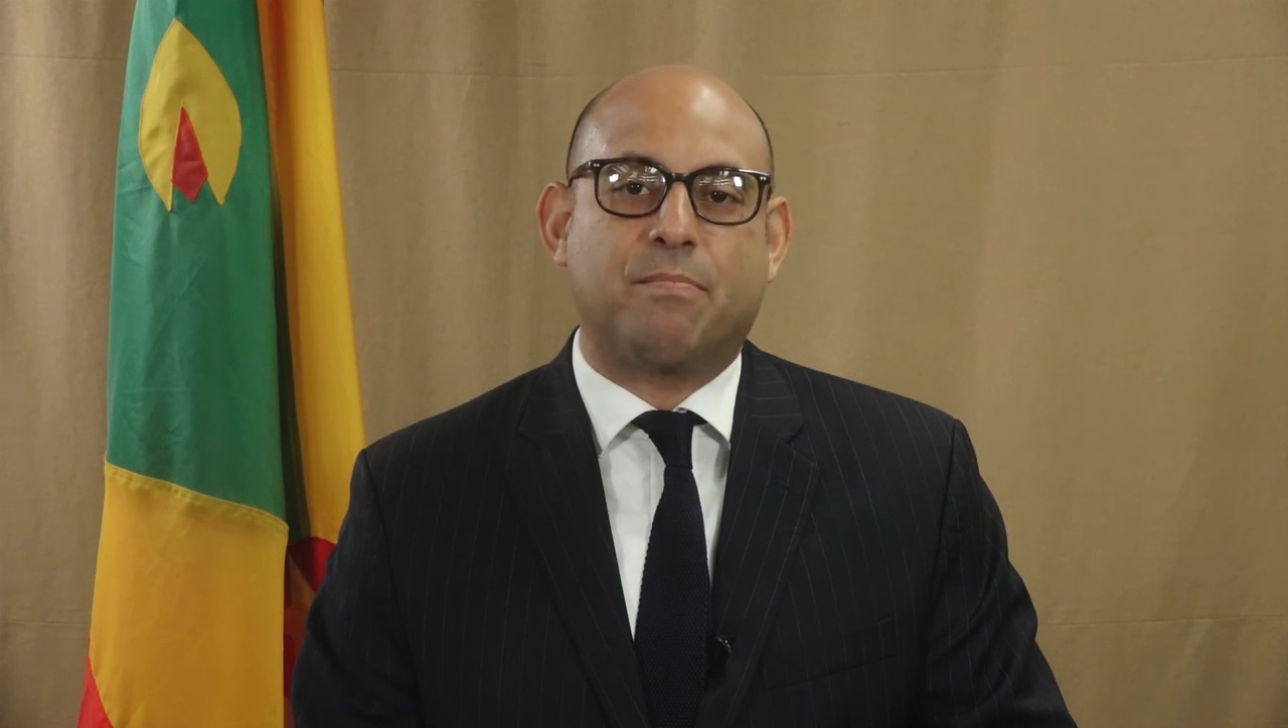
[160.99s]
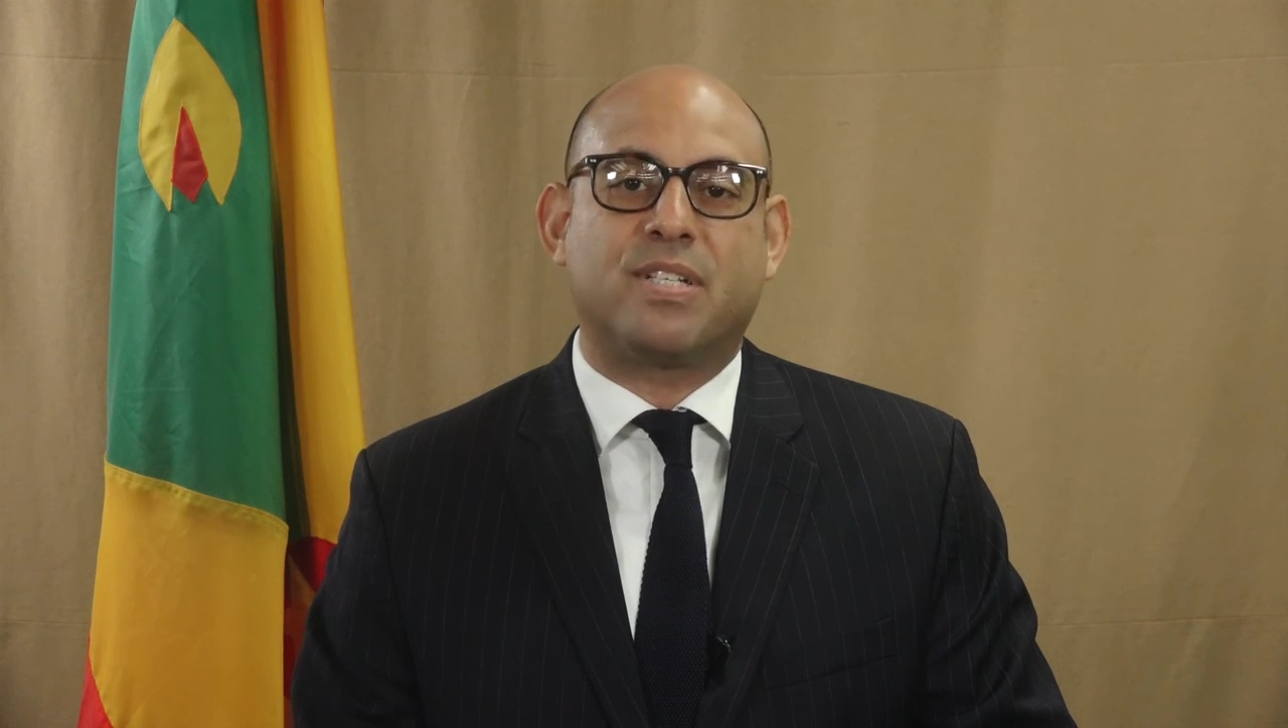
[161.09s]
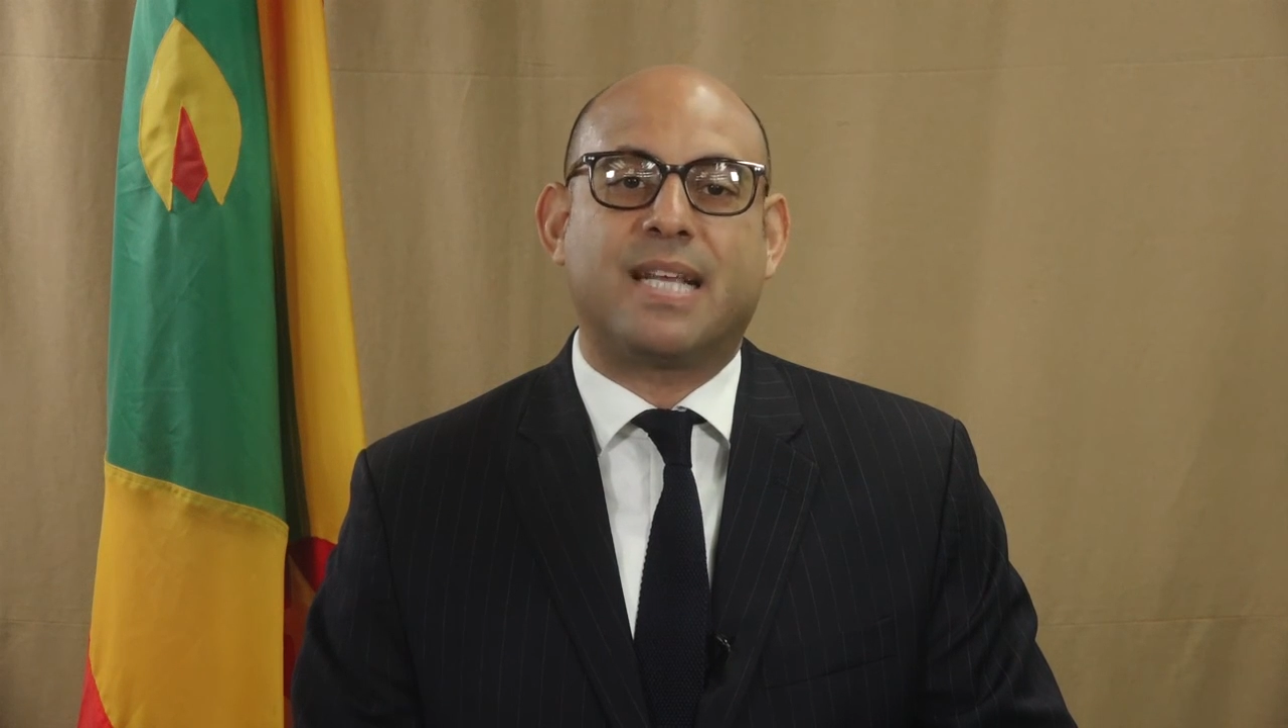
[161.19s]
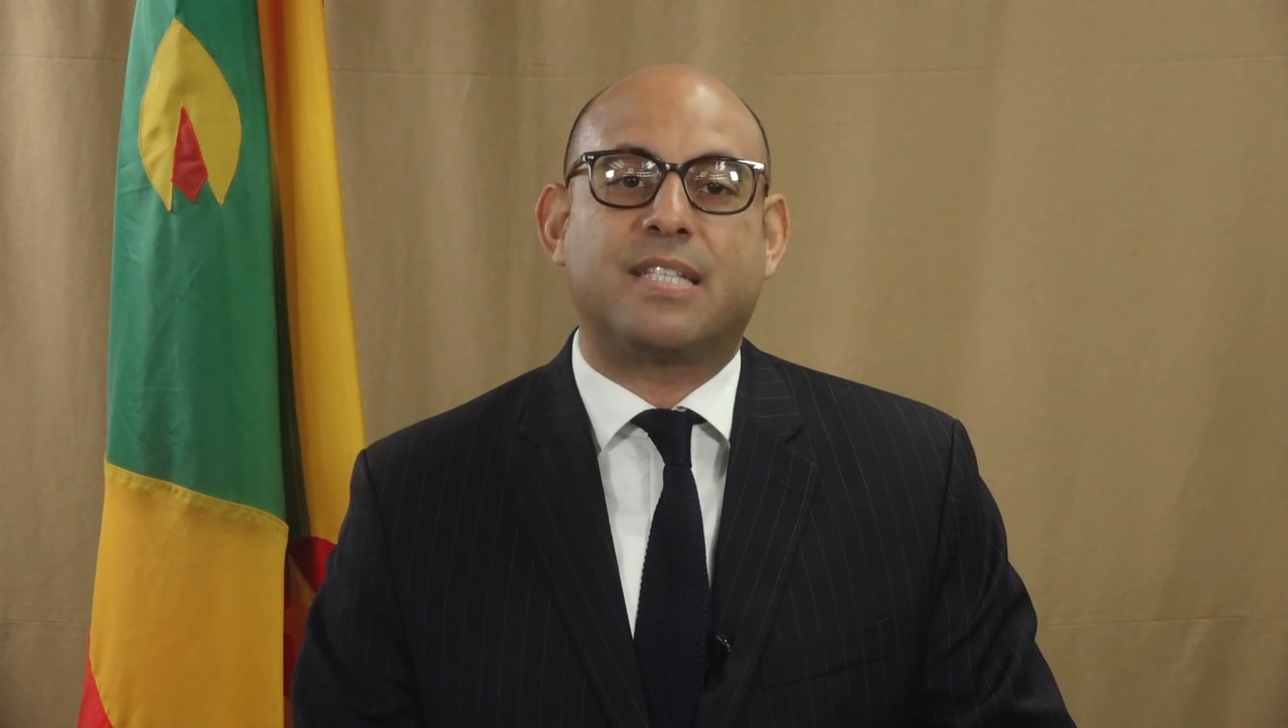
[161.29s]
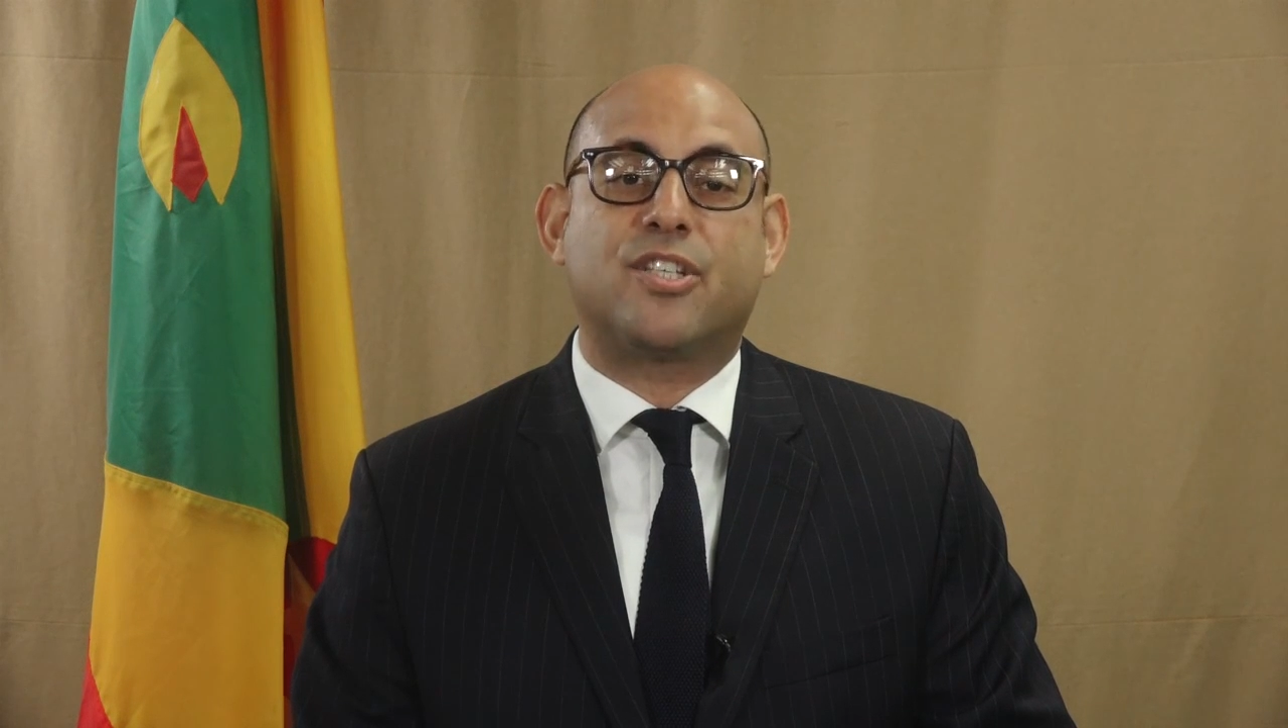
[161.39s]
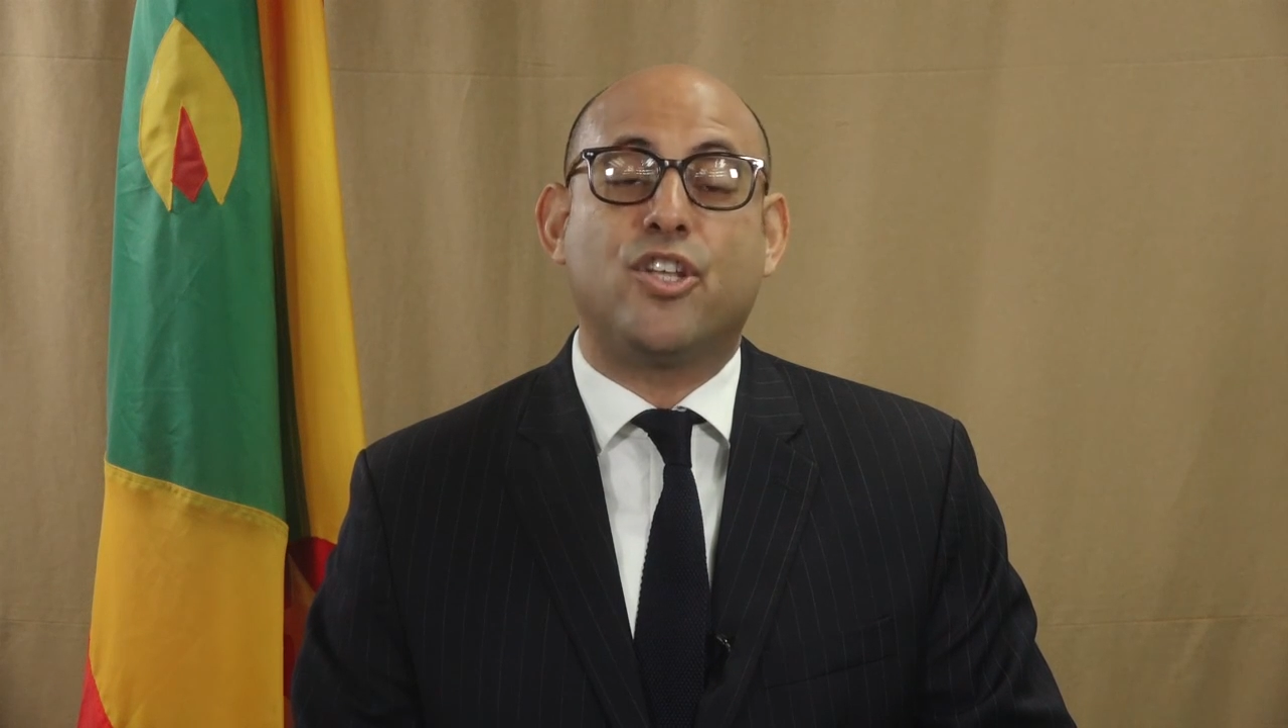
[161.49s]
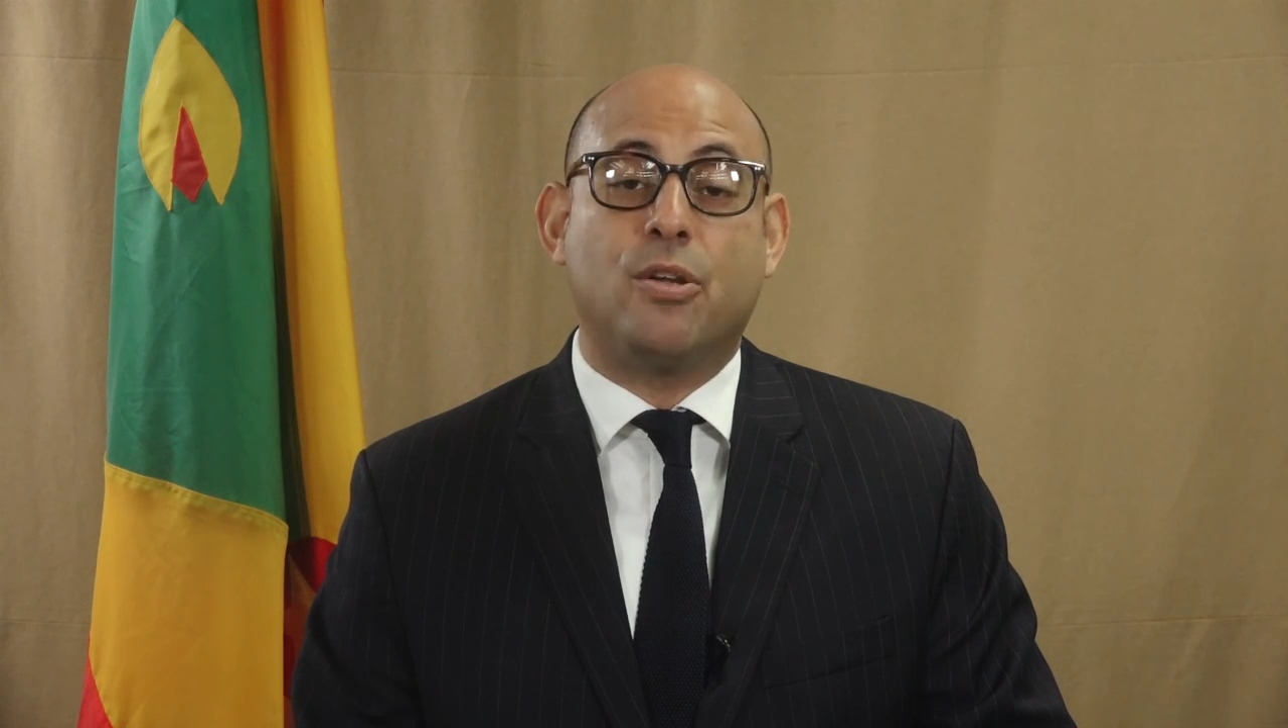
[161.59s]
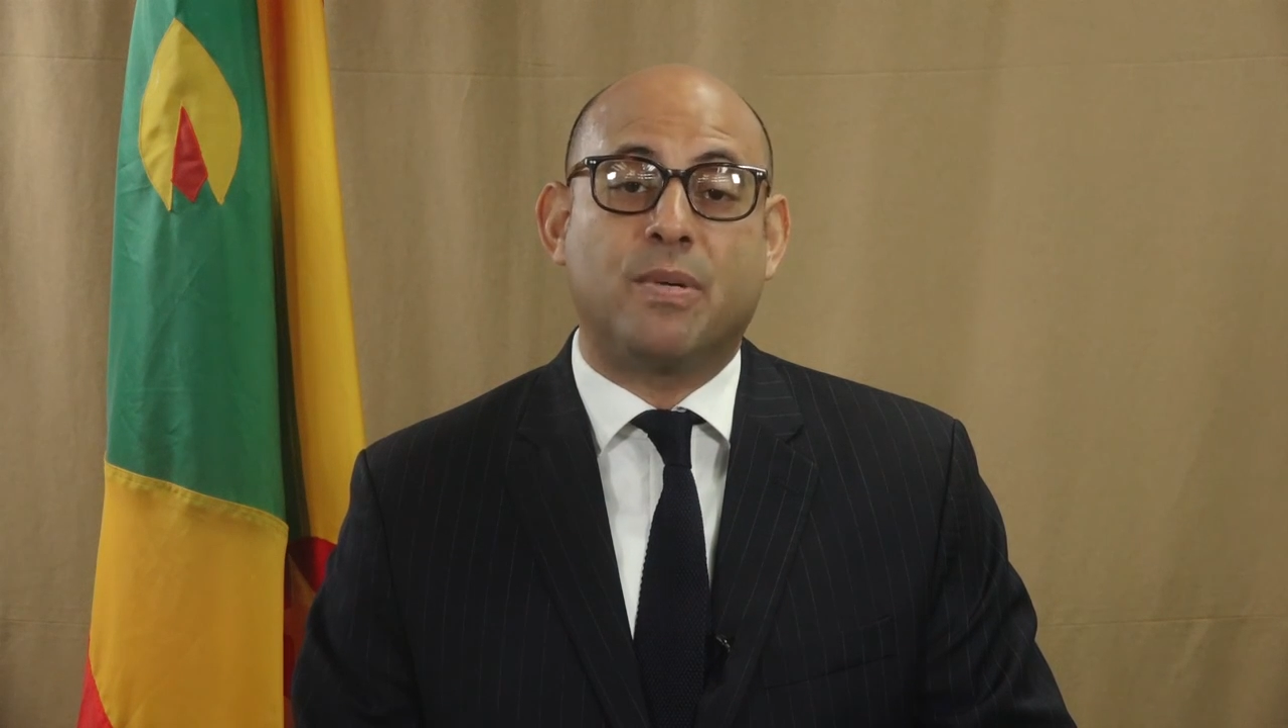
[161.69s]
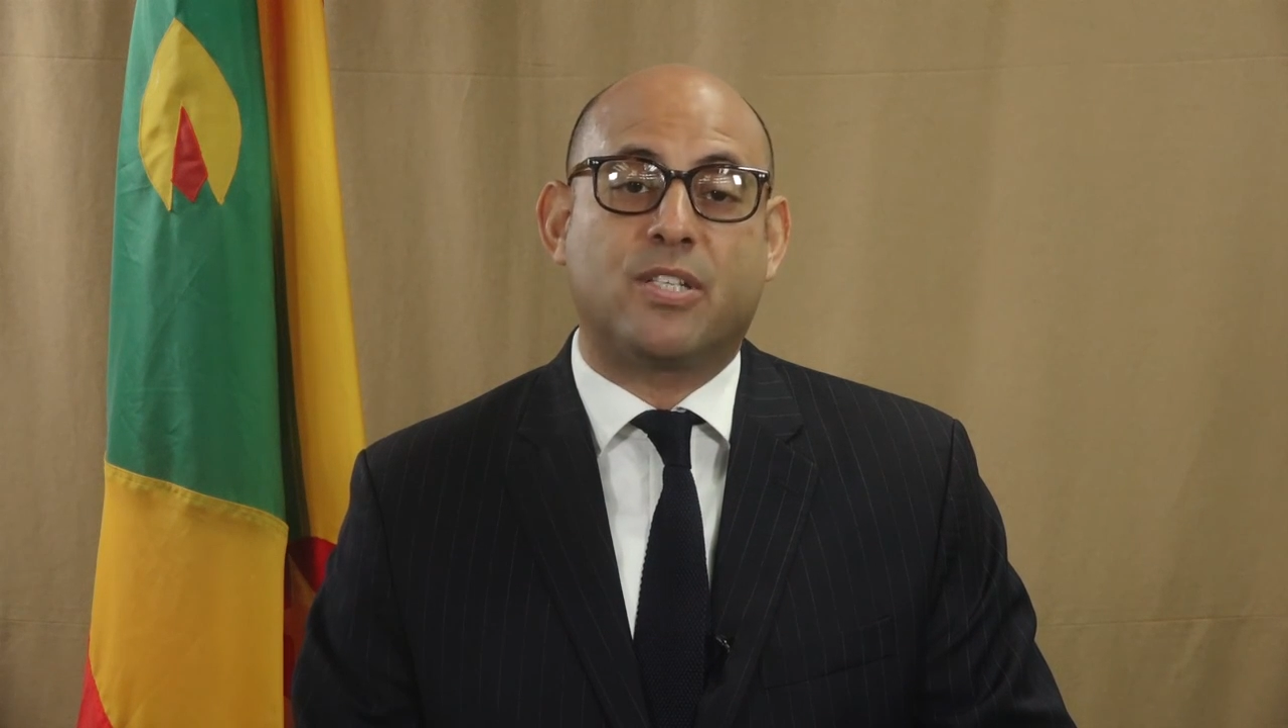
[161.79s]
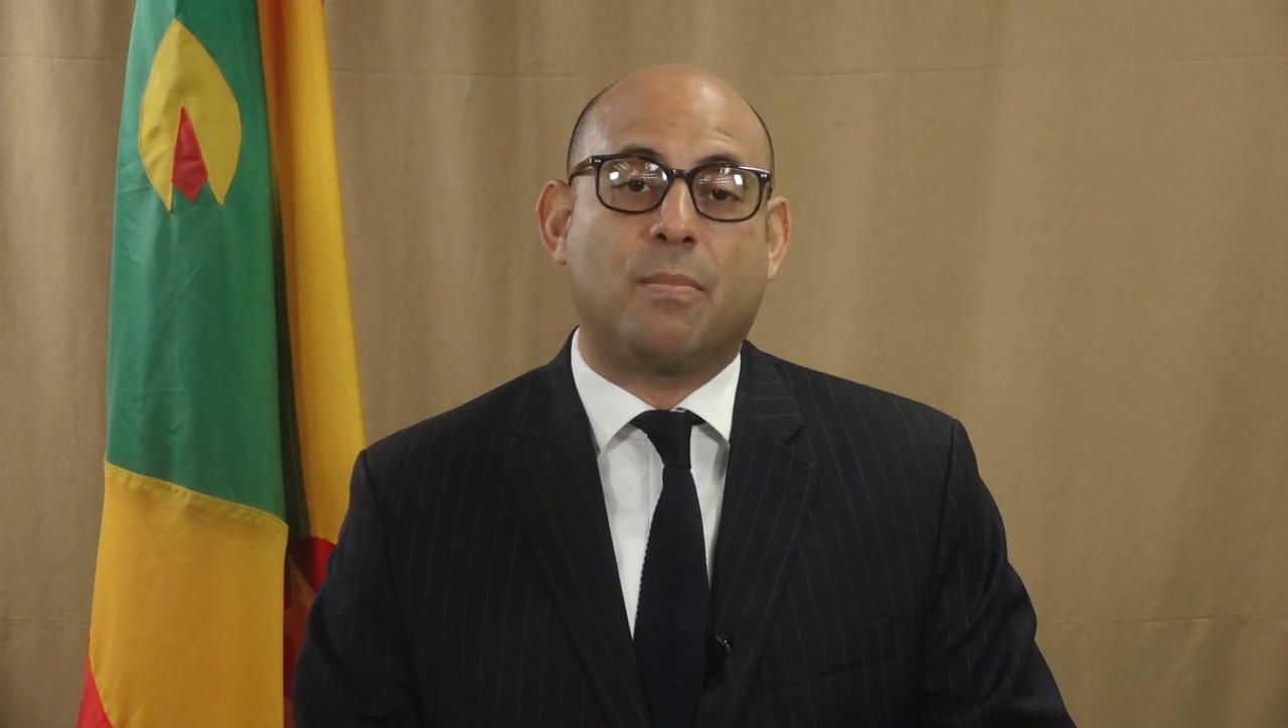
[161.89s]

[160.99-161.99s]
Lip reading: presents numerous